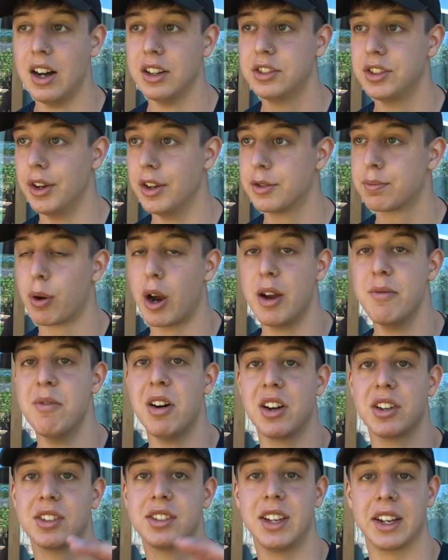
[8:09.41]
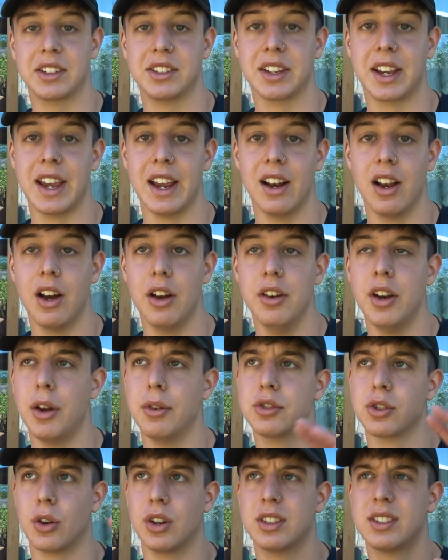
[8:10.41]
So it's pretty much
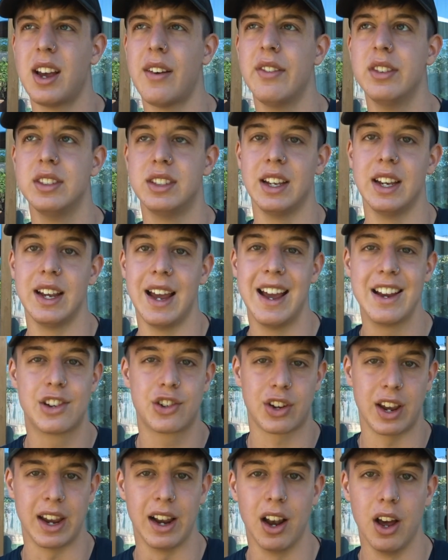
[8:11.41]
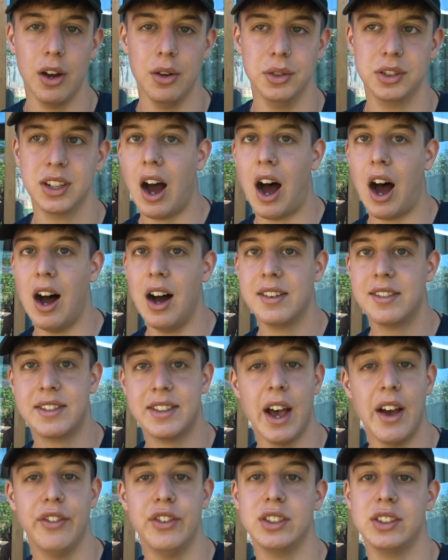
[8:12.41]
70-ish kilos,
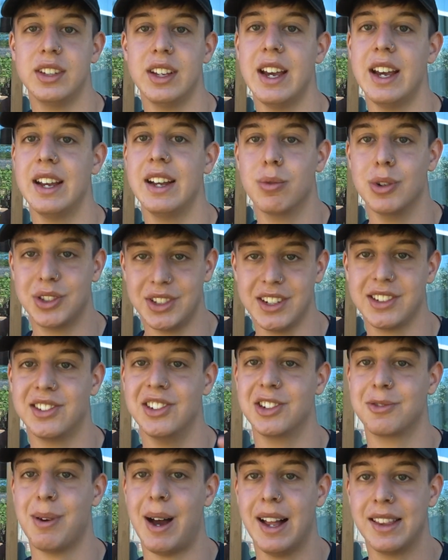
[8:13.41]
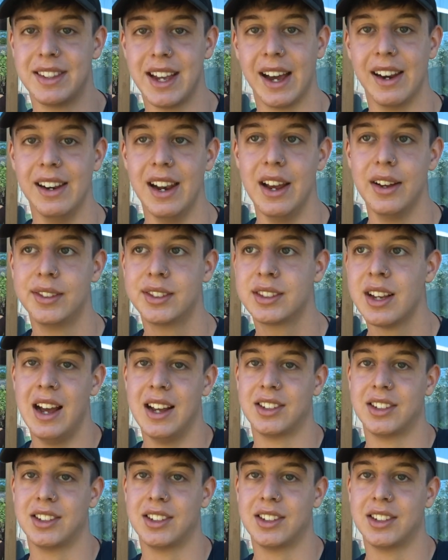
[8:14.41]
deficit resistance band deadlifts.